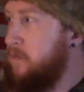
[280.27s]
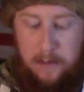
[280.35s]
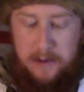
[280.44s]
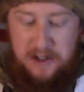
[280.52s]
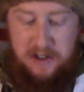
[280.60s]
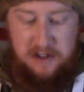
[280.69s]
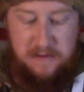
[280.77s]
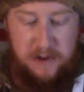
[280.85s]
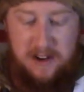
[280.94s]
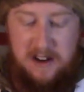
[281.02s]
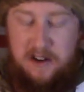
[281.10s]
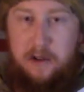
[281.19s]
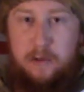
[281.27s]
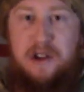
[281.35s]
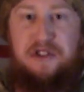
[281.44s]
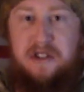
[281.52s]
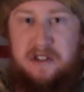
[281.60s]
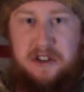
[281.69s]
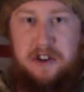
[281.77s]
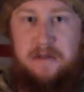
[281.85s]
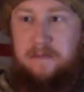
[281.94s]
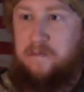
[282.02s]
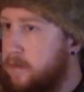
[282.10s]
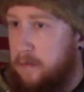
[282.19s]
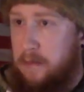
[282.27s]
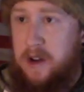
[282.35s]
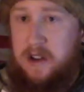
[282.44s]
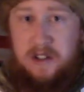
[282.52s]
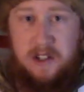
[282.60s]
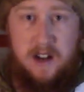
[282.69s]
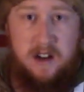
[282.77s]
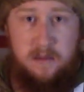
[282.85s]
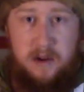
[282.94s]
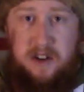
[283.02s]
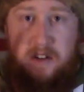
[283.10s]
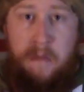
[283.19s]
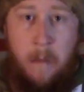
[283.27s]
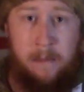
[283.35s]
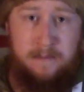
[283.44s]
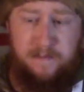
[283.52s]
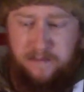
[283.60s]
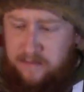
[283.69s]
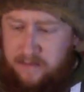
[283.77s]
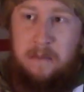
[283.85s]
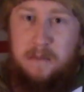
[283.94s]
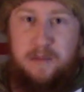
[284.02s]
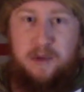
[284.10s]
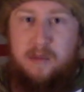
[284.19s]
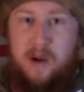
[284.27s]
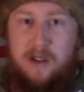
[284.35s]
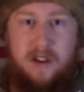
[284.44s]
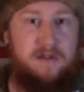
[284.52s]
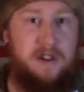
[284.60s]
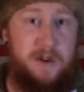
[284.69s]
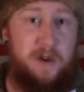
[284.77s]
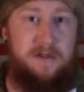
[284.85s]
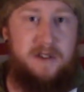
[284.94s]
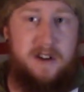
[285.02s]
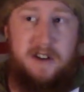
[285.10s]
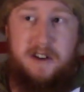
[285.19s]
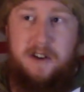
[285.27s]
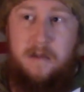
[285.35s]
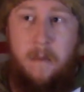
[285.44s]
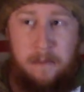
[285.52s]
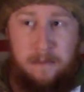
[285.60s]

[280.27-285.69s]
This is freaking delicious, dude. I'm gonna get a second opinion. I'm gonna bring my lovely girlfriend in here.